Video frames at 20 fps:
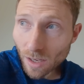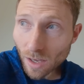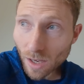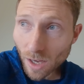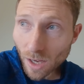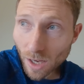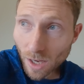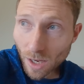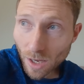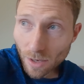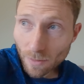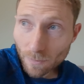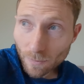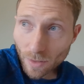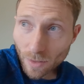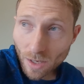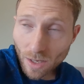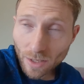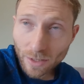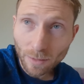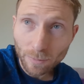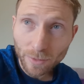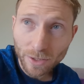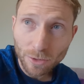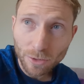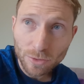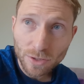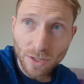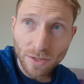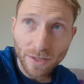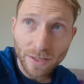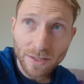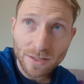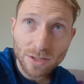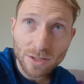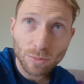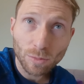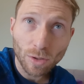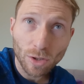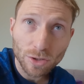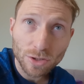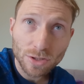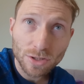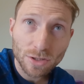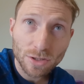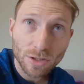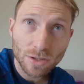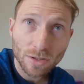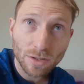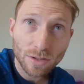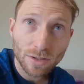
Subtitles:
and I'll be using this towards